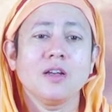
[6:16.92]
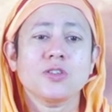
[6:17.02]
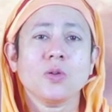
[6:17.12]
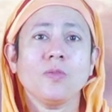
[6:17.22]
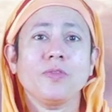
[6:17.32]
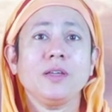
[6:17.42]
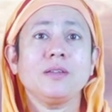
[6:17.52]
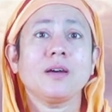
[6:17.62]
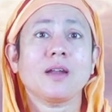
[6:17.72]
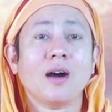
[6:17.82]
So
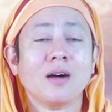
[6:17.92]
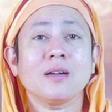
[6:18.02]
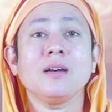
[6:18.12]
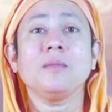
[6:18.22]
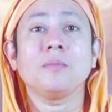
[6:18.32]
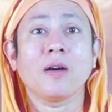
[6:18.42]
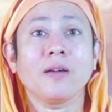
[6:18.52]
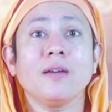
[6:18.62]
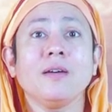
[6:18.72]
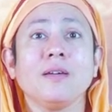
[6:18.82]
Vita Raga
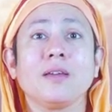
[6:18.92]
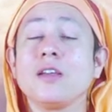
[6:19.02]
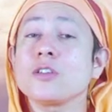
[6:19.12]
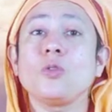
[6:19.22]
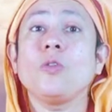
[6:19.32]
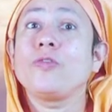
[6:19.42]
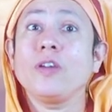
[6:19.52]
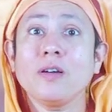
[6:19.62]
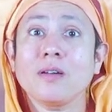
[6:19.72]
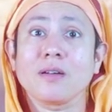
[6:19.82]
Bhaya, he has no
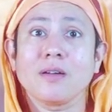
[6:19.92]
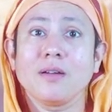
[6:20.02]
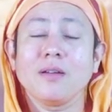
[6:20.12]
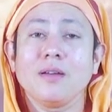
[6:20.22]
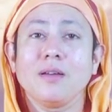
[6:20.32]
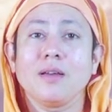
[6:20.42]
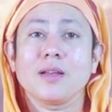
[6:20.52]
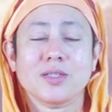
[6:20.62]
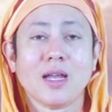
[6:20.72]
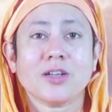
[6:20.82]
fear.
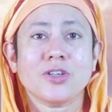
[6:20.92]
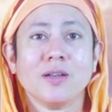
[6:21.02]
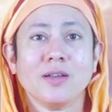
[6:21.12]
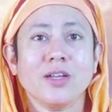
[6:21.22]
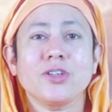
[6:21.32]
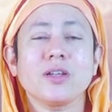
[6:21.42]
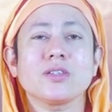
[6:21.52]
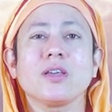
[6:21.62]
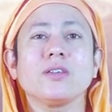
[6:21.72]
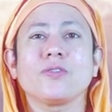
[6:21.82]
His natural nature
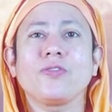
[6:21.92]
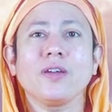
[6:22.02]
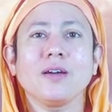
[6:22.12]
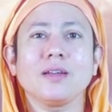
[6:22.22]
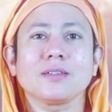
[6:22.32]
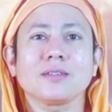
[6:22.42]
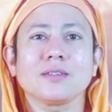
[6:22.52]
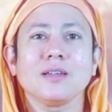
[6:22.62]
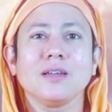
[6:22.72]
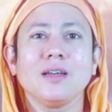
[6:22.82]
is he is fearless.
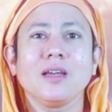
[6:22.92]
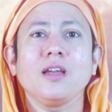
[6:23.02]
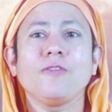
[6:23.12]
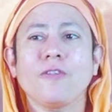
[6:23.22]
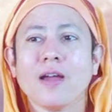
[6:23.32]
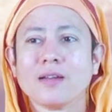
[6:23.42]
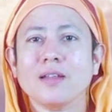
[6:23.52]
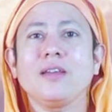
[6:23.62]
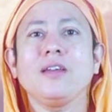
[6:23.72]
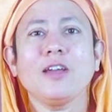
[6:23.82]
In fact,
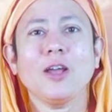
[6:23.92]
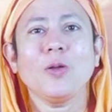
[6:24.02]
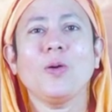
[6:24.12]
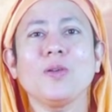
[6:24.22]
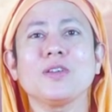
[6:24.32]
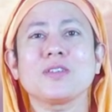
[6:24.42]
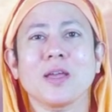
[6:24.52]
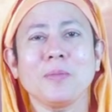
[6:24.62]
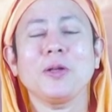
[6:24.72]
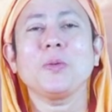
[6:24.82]
he alone is
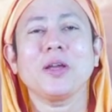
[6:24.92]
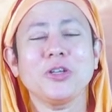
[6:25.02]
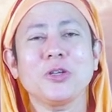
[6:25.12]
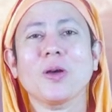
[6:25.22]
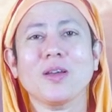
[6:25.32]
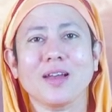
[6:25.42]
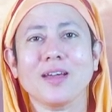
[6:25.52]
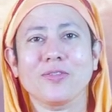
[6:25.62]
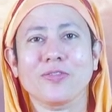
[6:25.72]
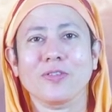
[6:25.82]
able to enjoy
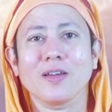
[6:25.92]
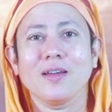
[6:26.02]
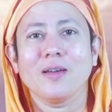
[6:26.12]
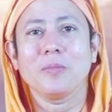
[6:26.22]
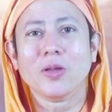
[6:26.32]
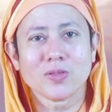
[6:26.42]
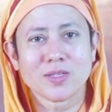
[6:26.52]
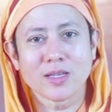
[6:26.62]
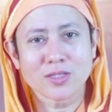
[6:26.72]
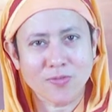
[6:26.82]
life because
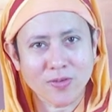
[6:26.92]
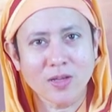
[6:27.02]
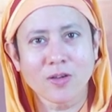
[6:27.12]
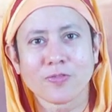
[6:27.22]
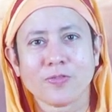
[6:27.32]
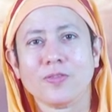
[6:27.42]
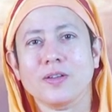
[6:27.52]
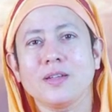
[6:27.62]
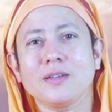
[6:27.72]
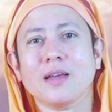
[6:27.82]
he is free of
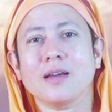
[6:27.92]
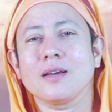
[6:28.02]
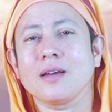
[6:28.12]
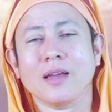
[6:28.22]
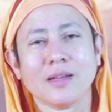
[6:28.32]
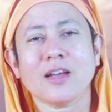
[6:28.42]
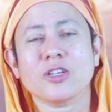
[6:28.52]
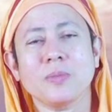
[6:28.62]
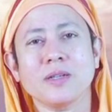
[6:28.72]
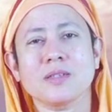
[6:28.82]

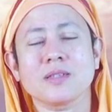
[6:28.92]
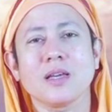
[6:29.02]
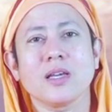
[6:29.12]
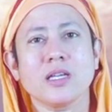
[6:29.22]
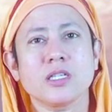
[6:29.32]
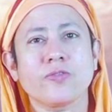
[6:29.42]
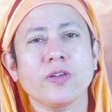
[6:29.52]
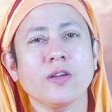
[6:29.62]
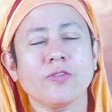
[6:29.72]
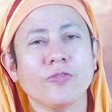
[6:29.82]
attachments, he is
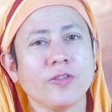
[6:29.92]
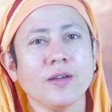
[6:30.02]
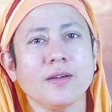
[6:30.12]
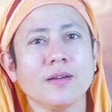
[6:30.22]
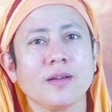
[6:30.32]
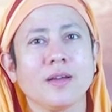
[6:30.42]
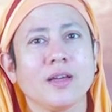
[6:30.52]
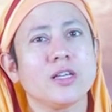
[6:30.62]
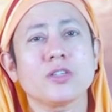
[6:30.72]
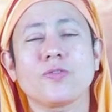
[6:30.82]
free of fear,
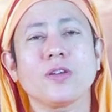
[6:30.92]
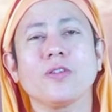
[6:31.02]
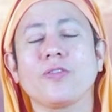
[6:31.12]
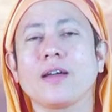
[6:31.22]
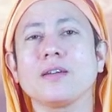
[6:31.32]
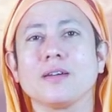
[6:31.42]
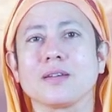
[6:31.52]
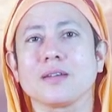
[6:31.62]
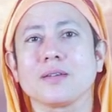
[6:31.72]
he is free of anger.